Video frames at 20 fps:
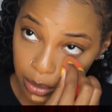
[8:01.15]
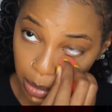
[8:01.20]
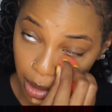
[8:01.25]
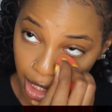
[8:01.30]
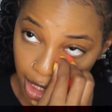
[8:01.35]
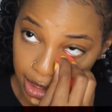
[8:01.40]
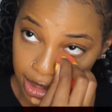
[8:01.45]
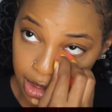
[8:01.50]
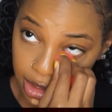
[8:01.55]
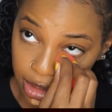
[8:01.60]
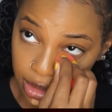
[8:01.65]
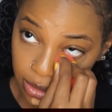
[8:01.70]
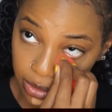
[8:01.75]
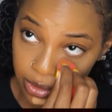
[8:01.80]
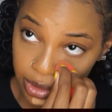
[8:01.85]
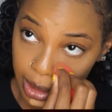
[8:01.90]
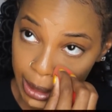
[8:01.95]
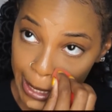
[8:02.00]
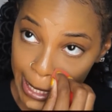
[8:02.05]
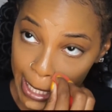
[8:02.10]

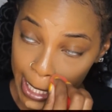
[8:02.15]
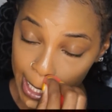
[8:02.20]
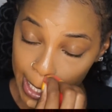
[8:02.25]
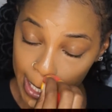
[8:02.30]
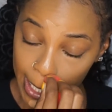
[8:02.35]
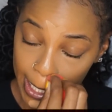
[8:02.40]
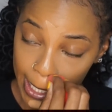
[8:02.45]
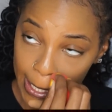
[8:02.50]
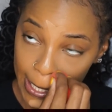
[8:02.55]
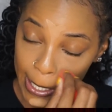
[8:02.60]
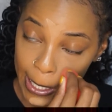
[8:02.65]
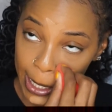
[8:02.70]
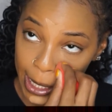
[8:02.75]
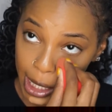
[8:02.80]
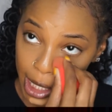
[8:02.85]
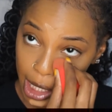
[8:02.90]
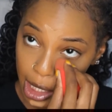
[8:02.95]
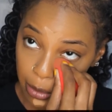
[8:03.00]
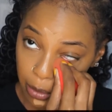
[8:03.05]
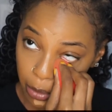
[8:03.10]
positively.
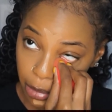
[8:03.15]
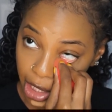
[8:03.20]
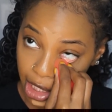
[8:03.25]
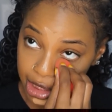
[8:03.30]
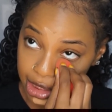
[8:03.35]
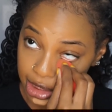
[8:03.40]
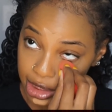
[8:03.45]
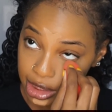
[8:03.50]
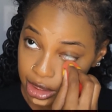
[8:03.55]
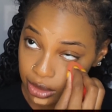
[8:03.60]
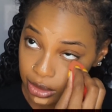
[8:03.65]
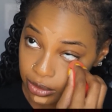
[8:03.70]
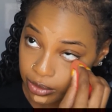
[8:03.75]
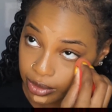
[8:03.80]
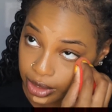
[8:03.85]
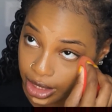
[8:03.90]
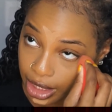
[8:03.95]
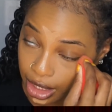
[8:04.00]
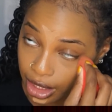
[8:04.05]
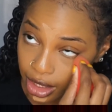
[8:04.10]

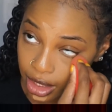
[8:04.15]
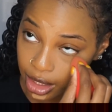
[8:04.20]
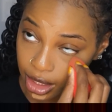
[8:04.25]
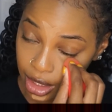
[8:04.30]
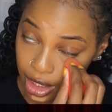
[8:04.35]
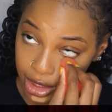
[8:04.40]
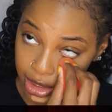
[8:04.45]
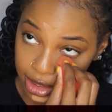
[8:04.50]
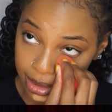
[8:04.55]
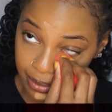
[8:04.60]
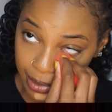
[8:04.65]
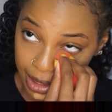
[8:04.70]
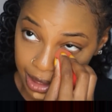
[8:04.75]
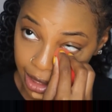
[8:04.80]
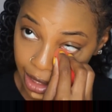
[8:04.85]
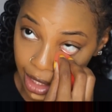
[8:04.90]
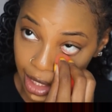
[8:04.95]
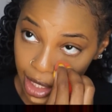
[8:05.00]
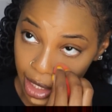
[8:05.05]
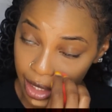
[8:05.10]
Positively. I just made
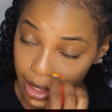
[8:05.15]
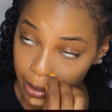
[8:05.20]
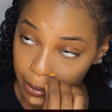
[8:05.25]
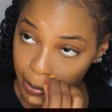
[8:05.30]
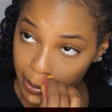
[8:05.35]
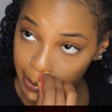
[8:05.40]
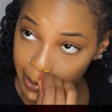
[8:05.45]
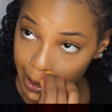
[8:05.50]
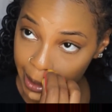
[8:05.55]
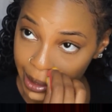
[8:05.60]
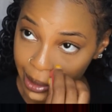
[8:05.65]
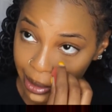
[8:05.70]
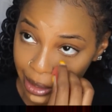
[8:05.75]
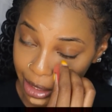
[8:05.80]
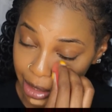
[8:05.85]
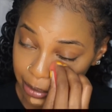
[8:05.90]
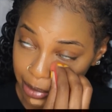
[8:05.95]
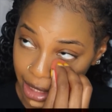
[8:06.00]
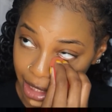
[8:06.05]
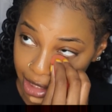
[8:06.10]
that up. Oh my
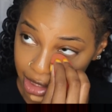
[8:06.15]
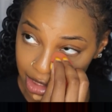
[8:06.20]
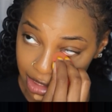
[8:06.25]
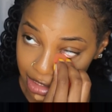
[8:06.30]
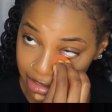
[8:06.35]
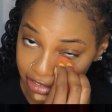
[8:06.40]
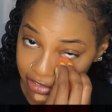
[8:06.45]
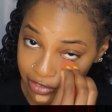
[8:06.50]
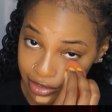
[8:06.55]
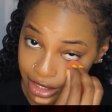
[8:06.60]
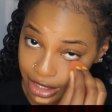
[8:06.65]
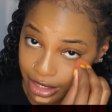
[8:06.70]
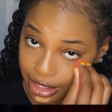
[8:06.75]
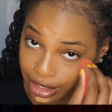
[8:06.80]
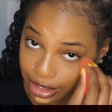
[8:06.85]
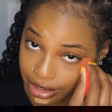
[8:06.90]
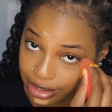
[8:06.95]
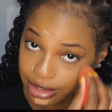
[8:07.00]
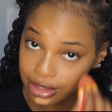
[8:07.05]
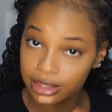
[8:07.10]
god, but I love
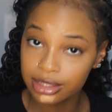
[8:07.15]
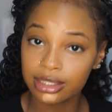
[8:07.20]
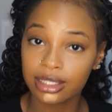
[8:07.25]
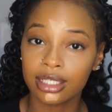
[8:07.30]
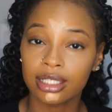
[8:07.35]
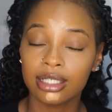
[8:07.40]
this.